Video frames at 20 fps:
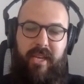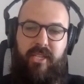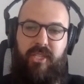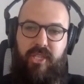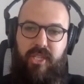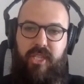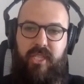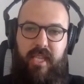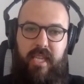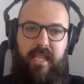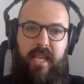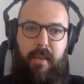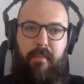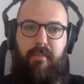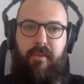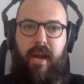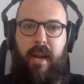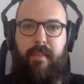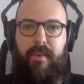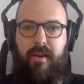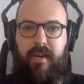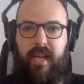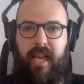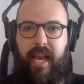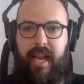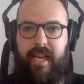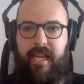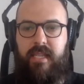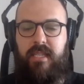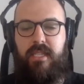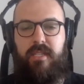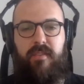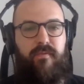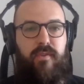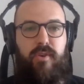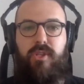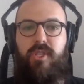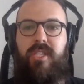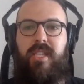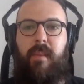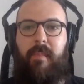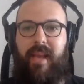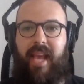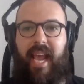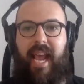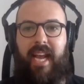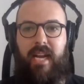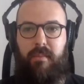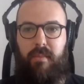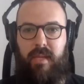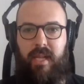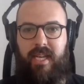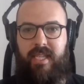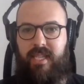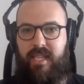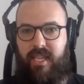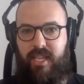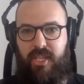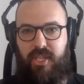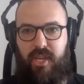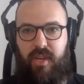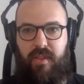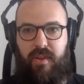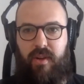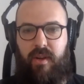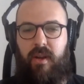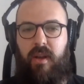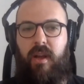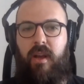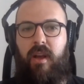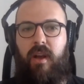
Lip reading: messages at that proper cadence versus them cannibalizing each other.